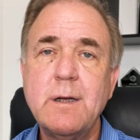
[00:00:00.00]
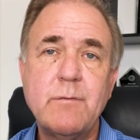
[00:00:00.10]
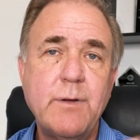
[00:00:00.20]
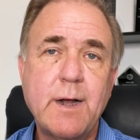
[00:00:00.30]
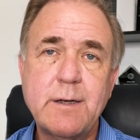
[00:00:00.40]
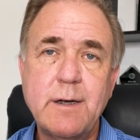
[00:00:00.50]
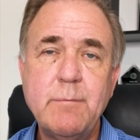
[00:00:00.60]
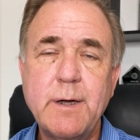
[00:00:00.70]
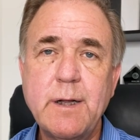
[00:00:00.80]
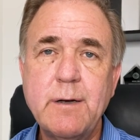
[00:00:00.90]
In fact,
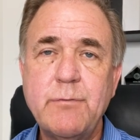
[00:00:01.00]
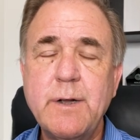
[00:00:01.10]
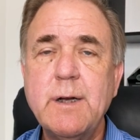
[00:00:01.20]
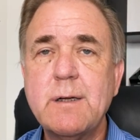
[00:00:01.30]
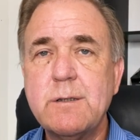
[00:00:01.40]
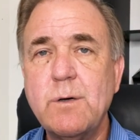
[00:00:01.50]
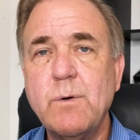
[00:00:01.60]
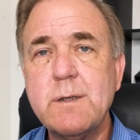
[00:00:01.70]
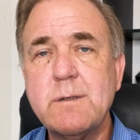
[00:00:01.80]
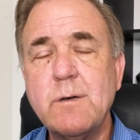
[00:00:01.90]
anybody in Phoenix who
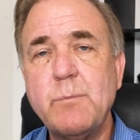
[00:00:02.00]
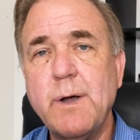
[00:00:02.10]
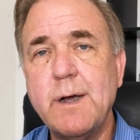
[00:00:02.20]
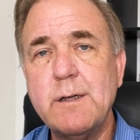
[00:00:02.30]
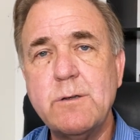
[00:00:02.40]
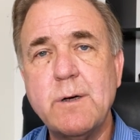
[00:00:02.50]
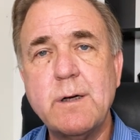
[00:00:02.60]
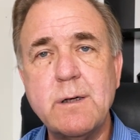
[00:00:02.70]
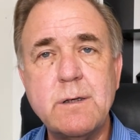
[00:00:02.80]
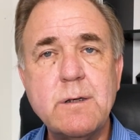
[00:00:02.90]
wants to apply to
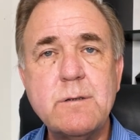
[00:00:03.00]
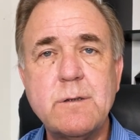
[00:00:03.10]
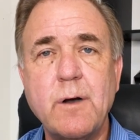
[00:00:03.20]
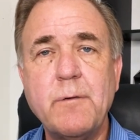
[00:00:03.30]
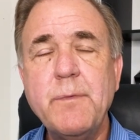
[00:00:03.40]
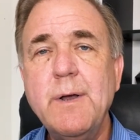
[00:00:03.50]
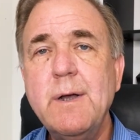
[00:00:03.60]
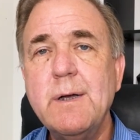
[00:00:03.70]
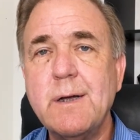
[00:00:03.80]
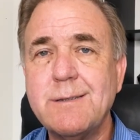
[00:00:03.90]
join can do so.
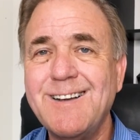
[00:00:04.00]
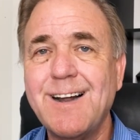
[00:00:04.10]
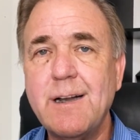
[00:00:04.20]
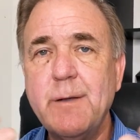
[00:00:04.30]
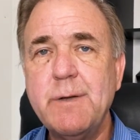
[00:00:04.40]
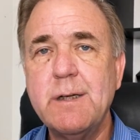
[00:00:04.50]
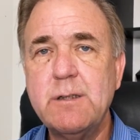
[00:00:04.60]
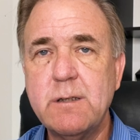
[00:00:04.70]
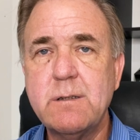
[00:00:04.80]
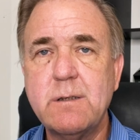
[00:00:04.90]
It's not limited
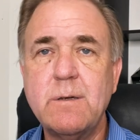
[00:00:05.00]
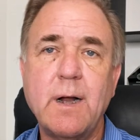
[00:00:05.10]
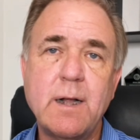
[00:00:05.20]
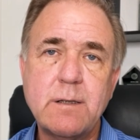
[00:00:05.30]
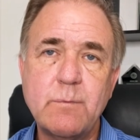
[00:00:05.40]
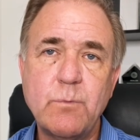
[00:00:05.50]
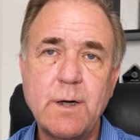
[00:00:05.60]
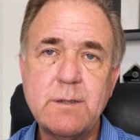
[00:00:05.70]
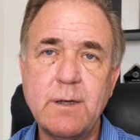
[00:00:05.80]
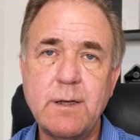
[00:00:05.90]
just to Anthem
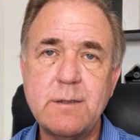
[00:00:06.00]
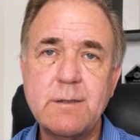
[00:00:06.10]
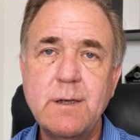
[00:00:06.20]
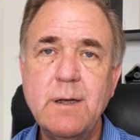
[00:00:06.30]
residents.